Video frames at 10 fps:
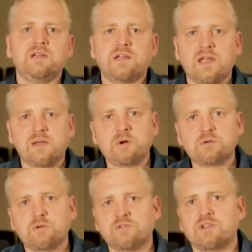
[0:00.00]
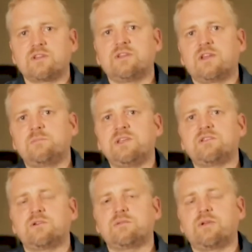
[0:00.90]
able to settle that
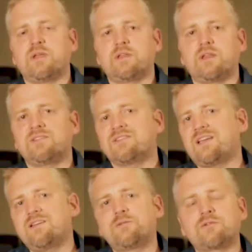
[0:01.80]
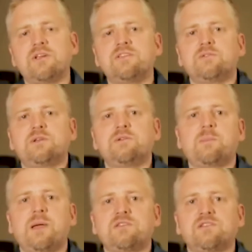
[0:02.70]
piece of land. And it's kind of crazy when you
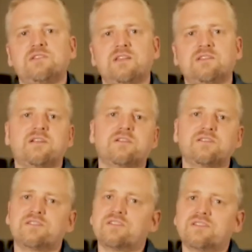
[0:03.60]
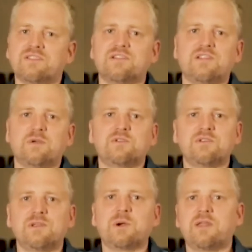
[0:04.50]
imagine that there are 600,000
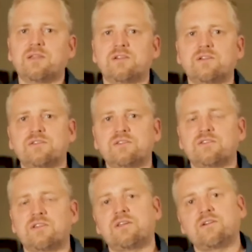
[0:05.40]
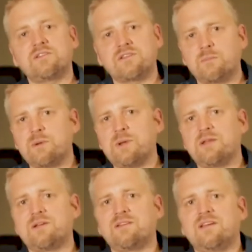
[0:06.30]
Liberlanders, there is a couple
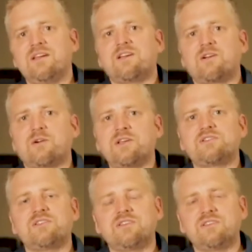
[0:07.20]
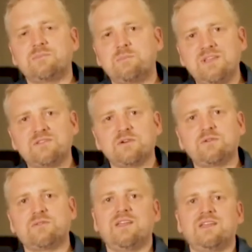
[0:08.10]
million Croatians. This piece of
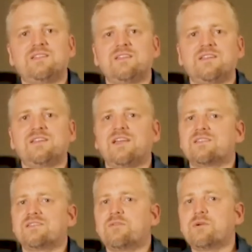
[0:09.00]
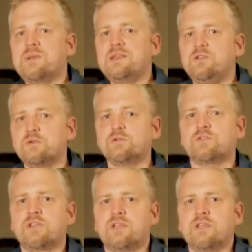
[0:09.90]
land, it has never been used